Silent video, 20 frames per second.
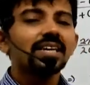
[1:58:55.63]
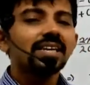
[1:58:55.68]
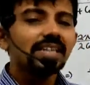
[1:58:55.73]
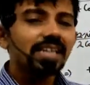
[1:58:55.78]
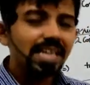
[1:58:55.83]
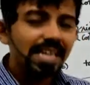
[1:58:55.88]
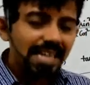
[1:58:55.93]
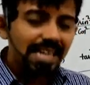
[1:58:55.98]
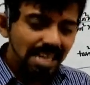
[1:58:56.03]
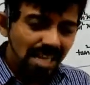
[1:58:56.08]

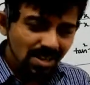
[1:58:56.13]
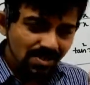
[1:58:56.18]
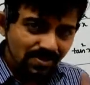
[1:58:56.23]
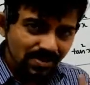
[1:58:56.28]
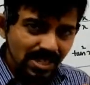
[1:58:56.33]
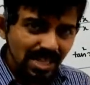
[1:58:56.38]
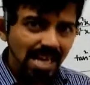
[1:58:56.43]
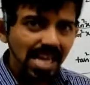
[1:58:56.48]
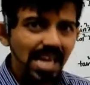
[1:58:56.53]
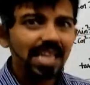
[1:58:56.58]
Reading
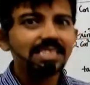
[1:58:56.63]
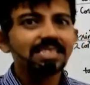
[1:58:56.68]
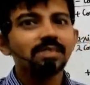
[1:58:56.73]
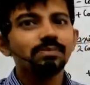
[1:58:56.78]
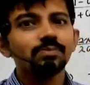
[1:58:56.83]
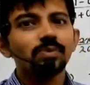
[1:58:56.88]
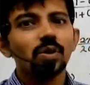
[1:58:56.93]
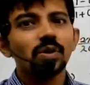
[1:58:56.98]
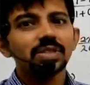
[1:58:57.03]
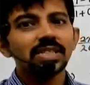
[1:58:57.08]
every day is
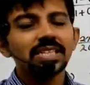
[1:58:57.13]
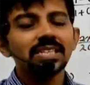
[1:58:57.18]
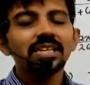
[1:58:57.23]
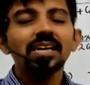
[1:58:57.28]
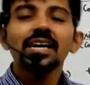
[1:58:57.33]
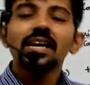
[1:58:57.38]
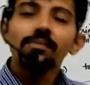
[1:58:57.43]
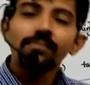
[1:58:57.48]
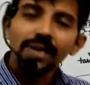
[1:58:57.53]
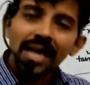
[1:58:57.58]
important.
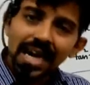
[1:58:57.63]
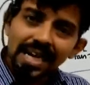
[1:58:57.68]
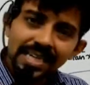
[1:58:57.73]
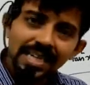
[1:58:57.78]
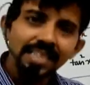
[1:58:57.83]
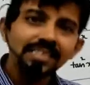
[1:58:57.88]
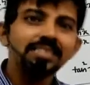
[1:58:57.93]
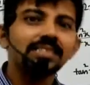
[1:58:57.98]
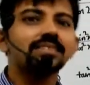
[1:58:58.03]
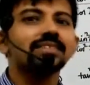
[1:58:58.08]

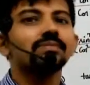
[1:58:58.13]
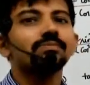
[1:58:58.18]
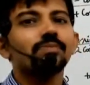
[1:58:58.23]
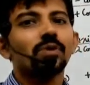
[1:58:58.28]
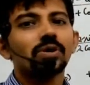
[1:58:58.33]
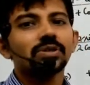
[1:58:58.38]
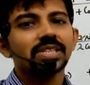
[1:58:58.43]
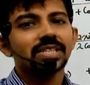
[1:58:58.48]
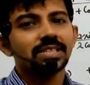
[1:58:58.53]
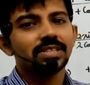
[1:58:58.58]
Practice is
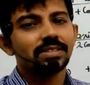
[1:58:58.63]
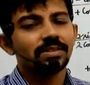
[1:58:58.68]
important.